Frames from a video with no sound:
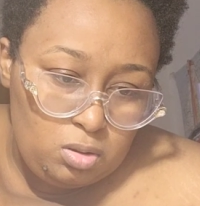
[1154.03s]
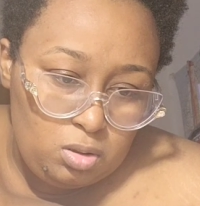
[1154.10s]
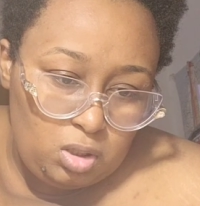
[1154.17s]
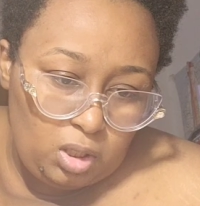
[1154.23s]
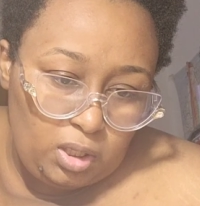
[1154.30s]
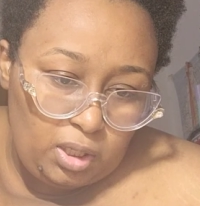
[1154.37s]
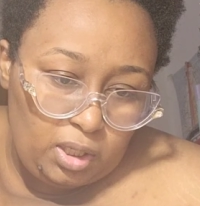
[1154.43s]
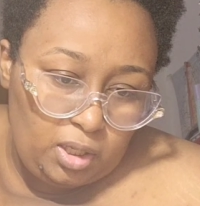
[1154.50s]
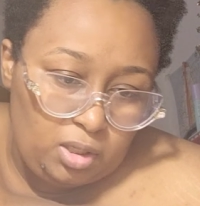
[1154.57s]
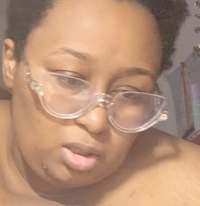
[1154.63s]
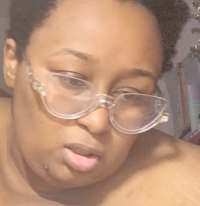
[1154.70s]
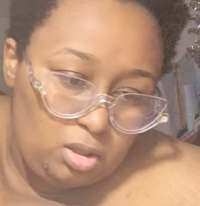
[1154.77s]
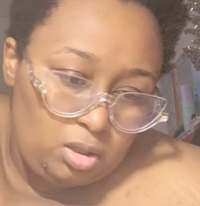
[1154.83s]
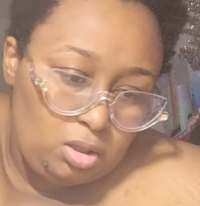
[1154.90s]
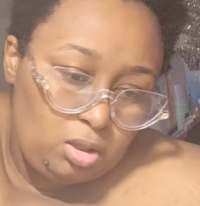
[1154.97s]
I
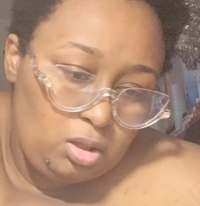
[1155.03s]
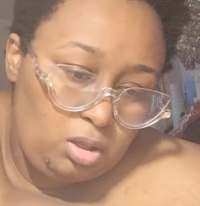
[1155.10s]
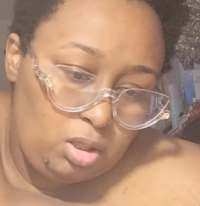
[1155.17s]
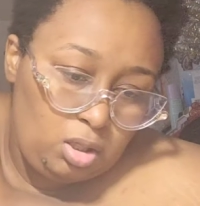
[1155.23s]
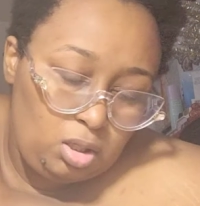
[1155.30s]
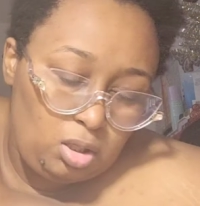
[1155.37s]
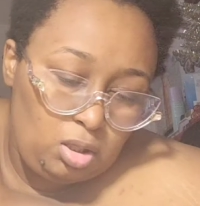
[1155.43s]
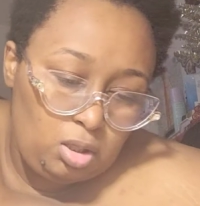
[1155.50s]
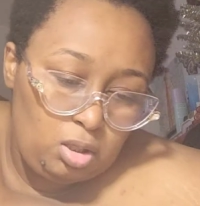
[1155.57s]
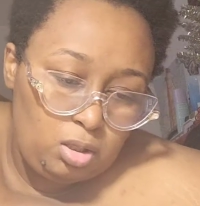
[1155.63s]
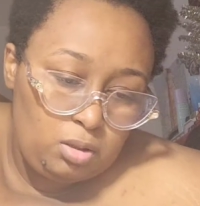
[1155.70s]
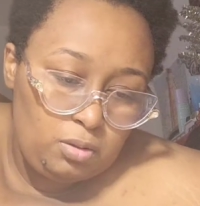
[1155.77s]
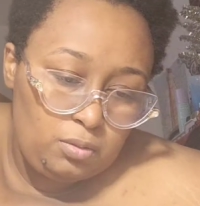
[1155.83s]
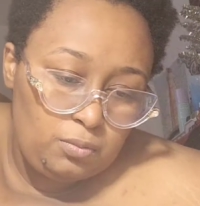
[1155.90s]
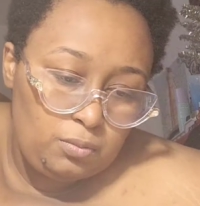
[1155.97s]
edited the
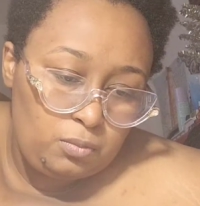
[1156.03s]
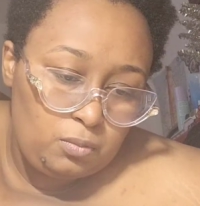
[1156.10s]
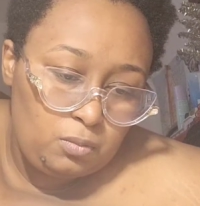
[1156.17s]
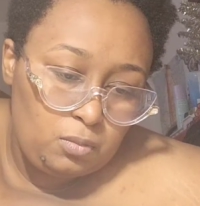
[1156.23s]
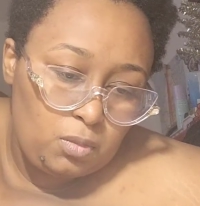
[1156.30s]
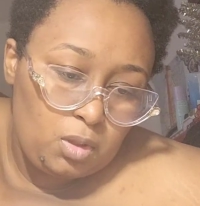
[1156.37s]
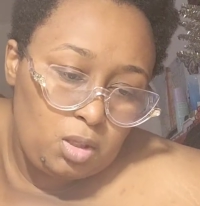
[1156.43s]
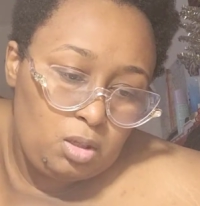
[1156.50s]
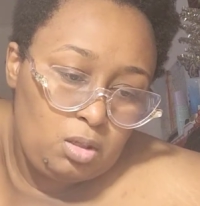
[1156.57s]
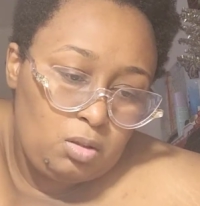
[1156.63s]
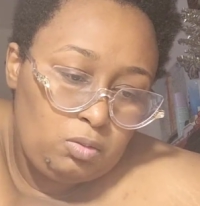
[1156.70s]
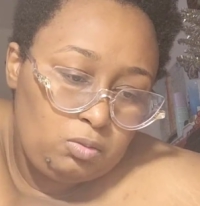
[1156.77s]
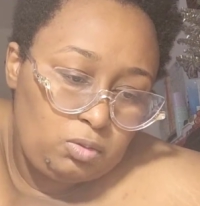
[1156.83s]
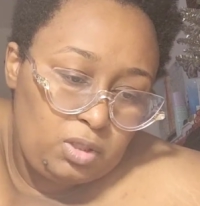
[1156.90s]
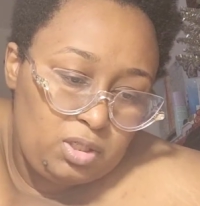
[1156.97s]

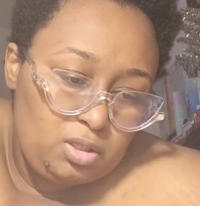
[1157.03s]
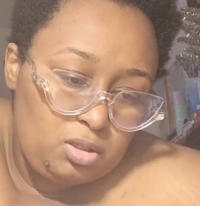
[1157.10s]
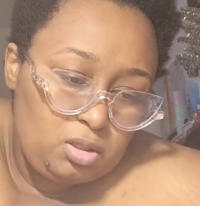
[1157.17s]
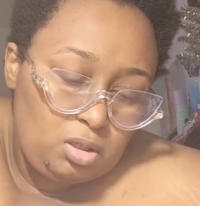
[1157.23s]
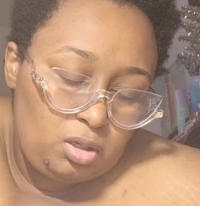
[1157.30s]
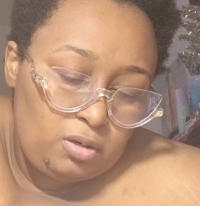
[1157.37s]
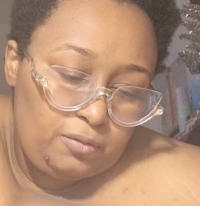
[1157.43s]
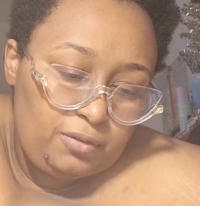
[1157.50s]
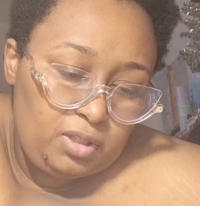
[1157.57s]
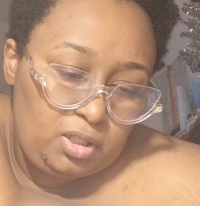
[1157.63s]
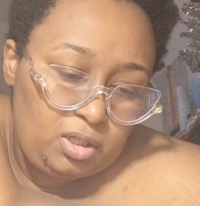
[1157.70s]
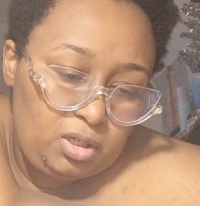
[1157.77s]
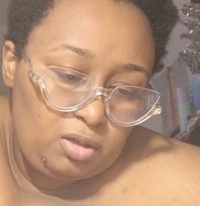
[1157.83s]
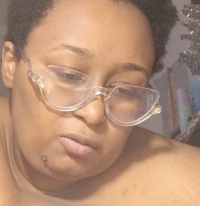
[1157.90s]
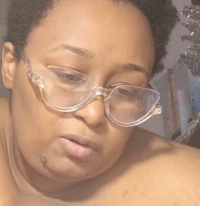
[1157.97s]
rest of the
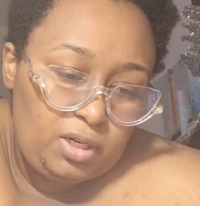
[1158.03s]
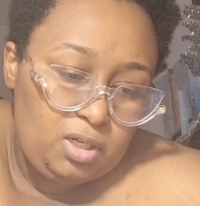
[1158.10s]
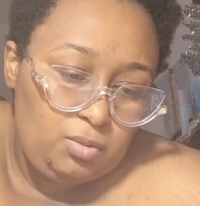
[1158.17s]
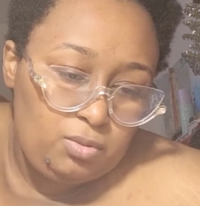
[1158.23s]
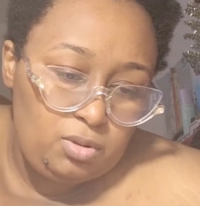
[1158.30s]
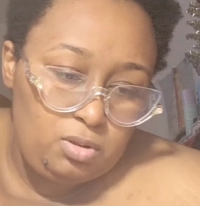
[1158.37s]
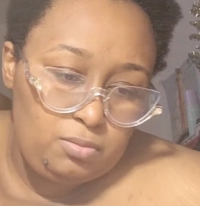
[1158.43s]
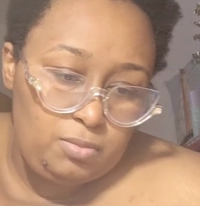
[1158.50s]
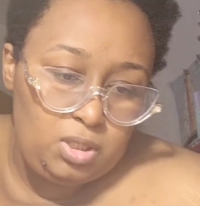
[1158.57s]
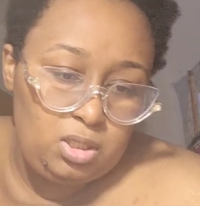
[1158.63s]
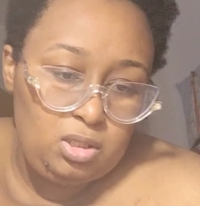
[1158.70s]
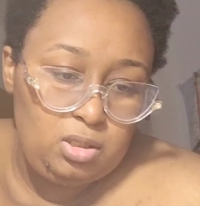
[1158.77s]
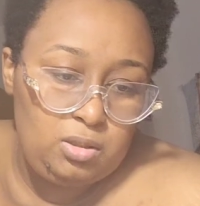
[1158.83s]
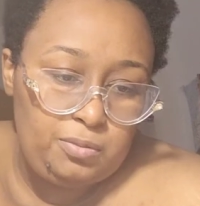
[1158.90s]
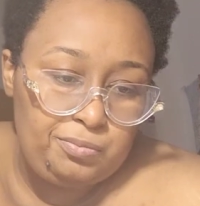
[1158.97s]
get ready with
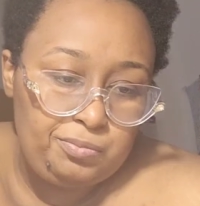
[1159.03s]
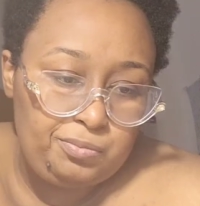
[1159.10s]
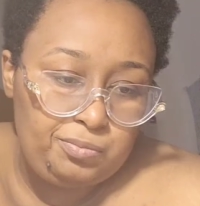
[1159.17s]
me.